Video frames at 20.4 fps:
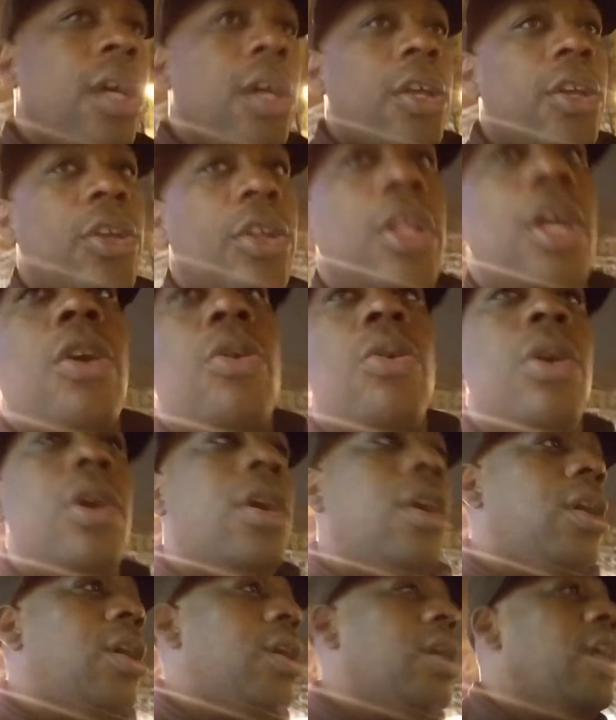You know?
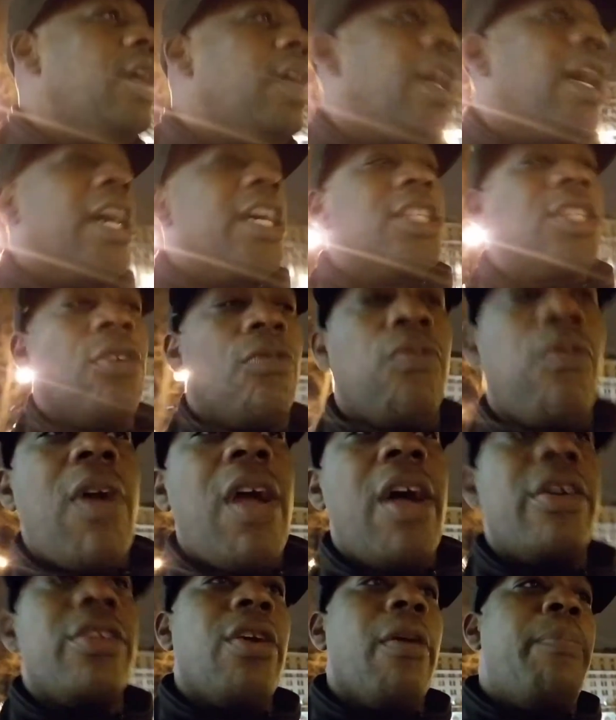
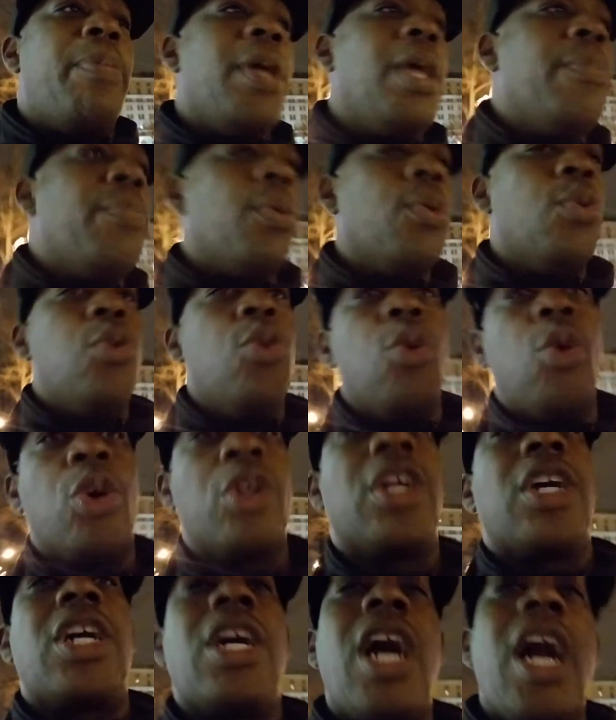Surround your people who are going
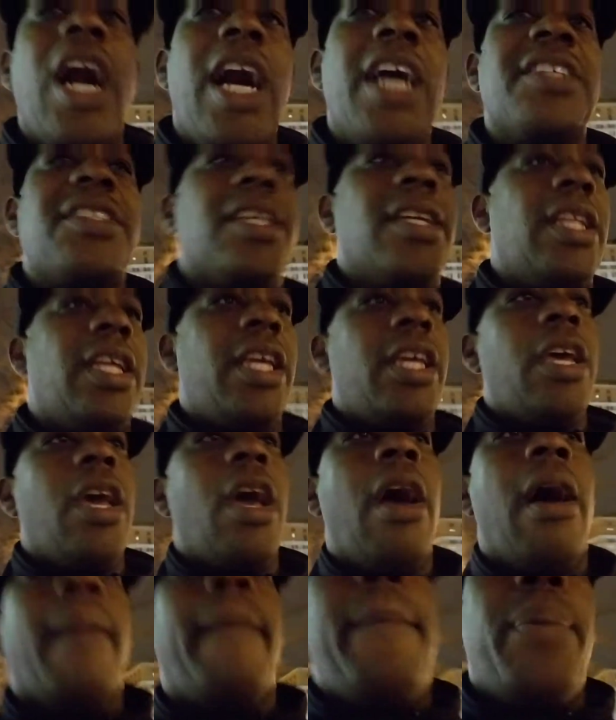to constantly
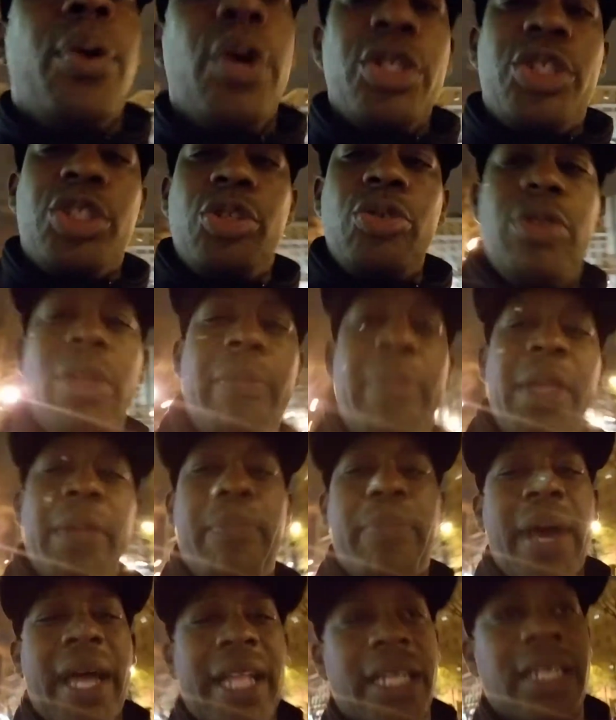push you to be
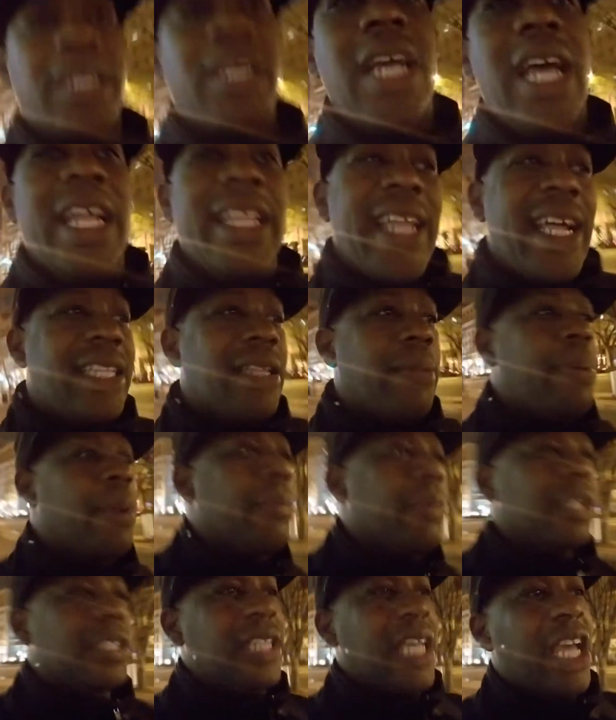better. Not the
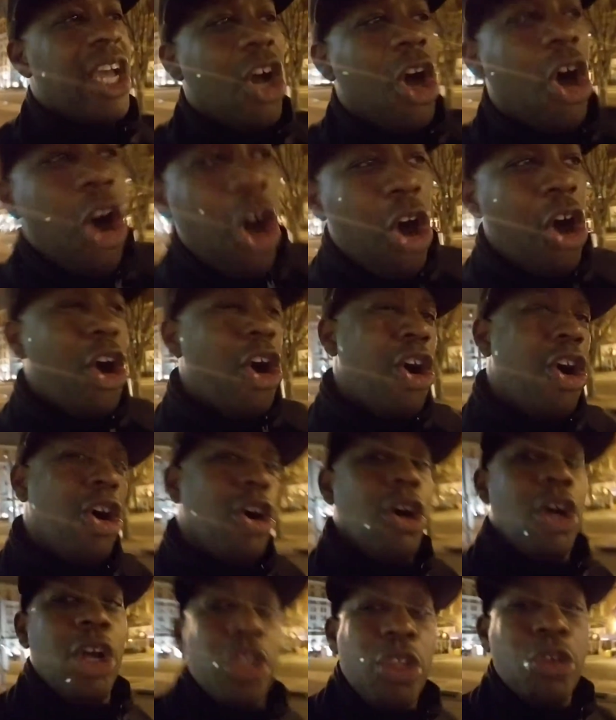people that say, oh,
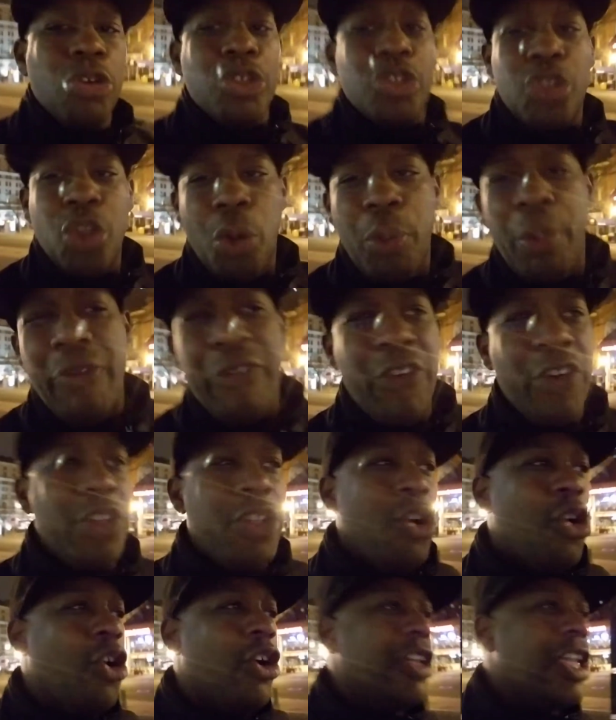you stupid for
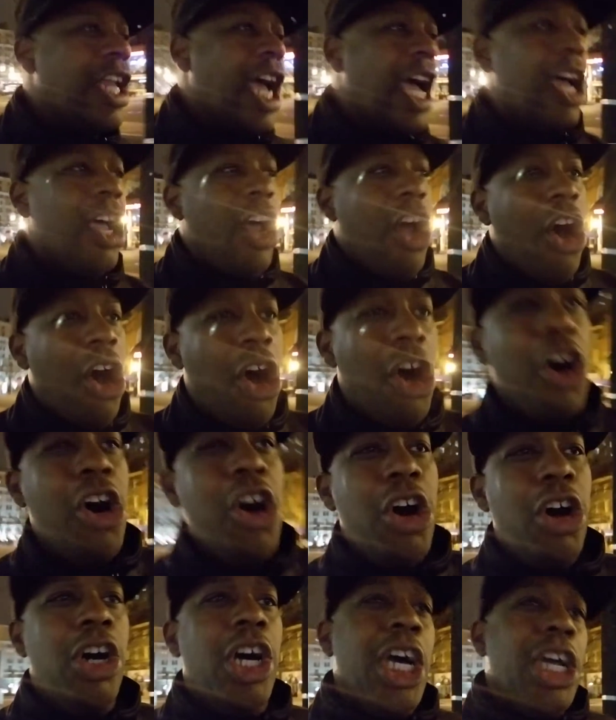doing that.
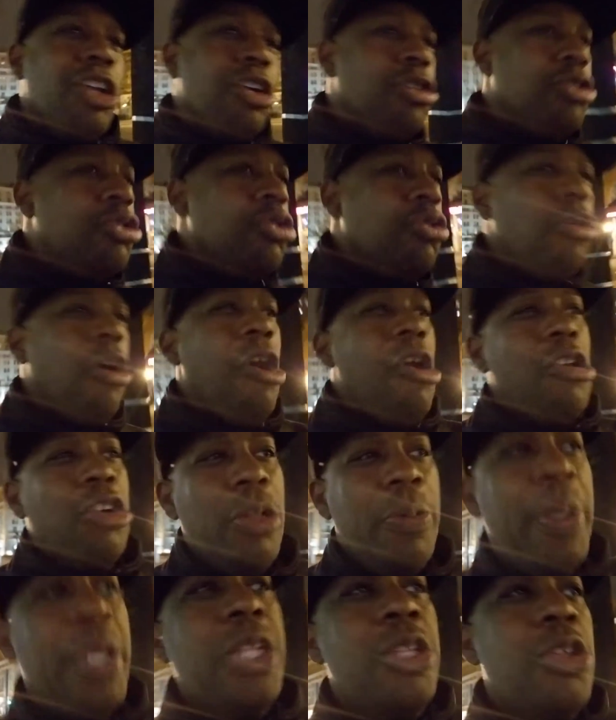Oh, you too old
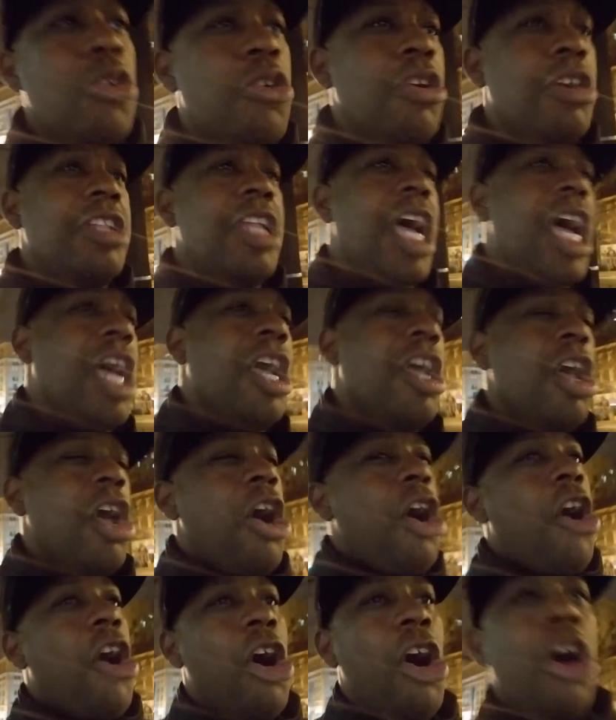to be doing that.
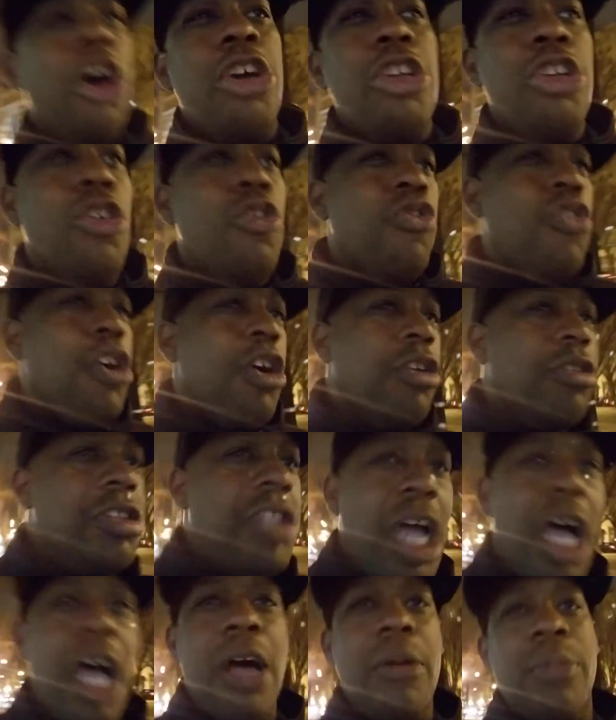Oh, you real
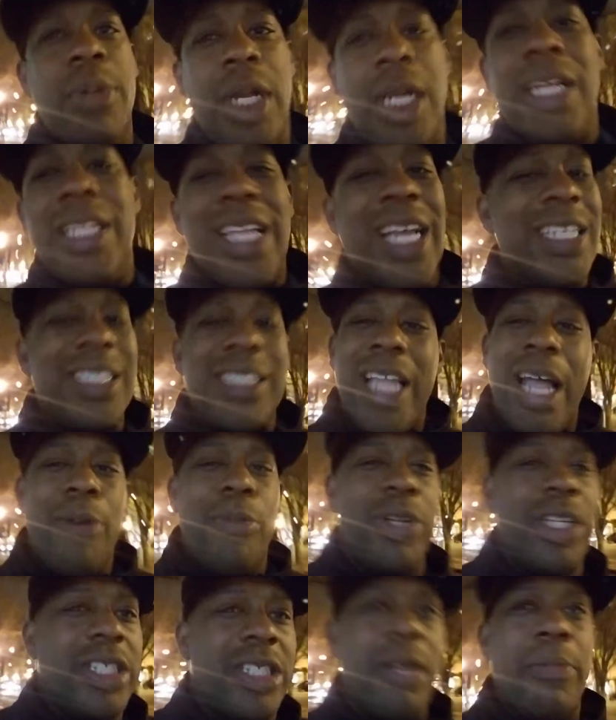dumb. That's not
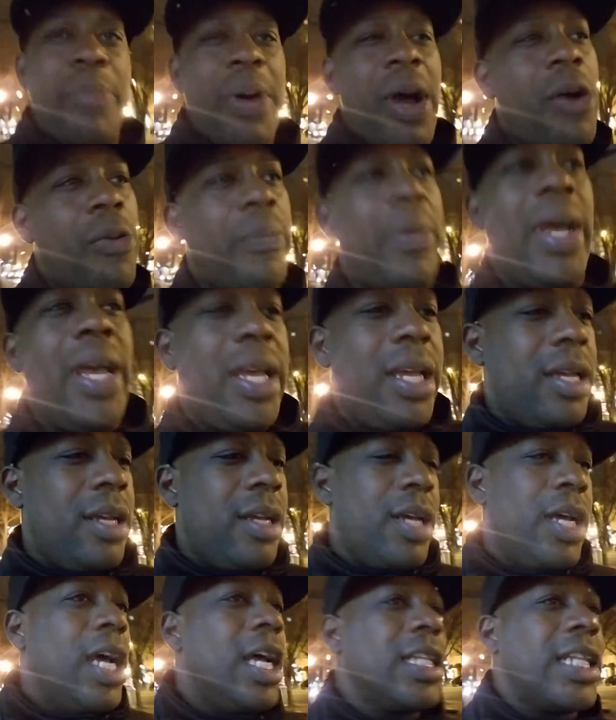what it's about, man.
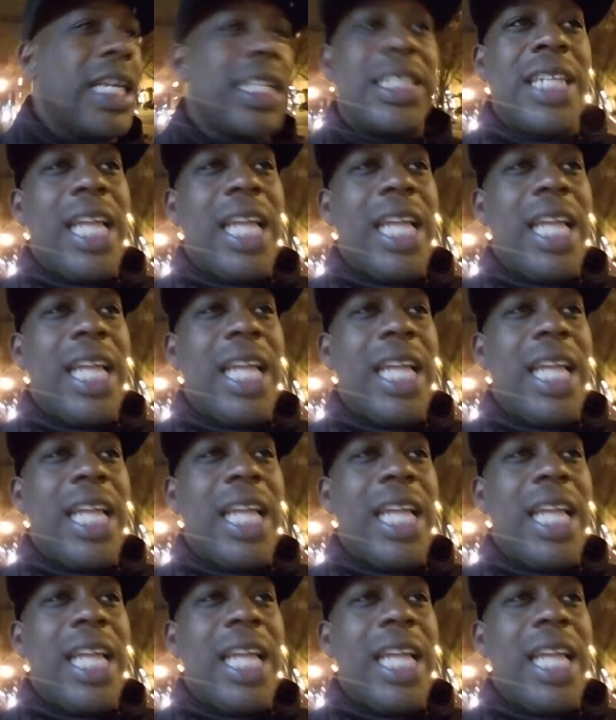That's